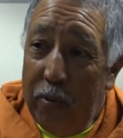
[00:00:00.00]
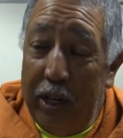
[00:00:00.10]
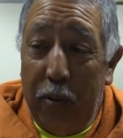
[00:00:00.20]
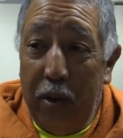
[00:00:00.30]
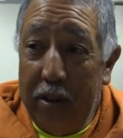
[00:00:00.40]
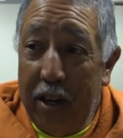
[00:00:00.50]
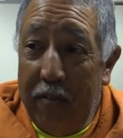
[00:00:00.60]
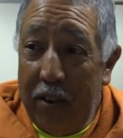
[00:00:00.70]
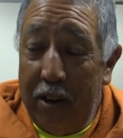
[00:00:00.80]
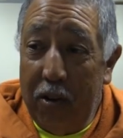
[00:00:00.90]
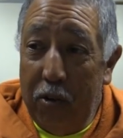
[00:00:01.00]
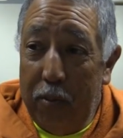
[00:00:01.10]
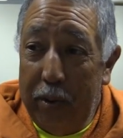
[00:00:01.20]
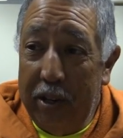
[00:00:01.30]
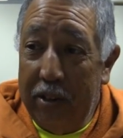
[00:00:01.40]
when he walked off that
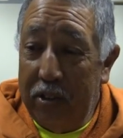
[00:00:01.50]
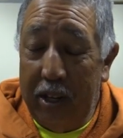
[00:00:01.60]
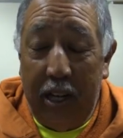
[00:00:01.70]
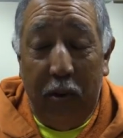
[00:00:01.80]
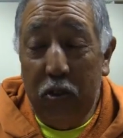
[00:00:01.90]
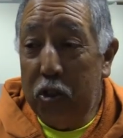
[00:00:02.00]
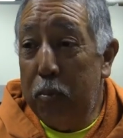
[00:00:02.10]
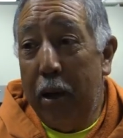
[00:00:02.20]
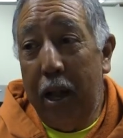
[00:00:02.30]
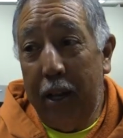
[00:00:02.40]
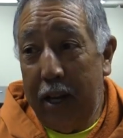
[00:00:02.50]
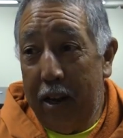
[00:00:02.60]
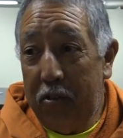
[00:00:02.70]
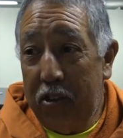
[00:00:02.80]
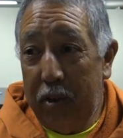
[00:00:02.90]
court and he was smiling
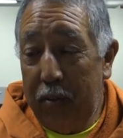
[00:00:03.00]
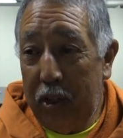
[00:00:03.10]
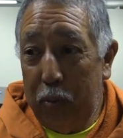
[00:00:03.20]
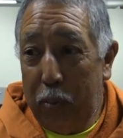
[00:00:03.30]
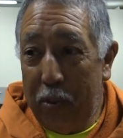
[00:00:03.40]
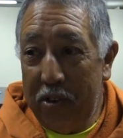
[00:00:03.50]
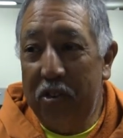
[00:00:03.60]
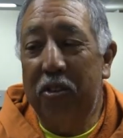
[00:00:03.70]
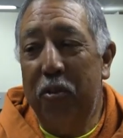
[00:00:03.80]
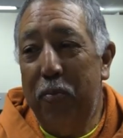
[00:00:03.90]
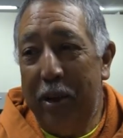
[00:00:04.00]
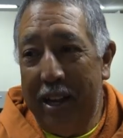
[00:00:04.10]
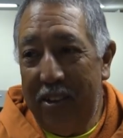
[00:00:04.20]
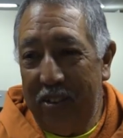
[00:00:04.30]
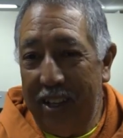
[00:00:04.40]
after some of these points. It's
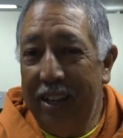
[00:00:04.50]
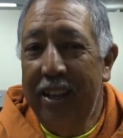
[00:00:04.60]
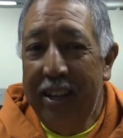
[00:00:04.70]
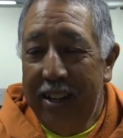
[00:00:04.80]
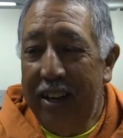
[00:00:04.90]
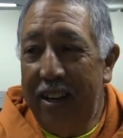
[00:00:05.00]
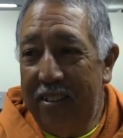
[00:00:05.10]
amazing that he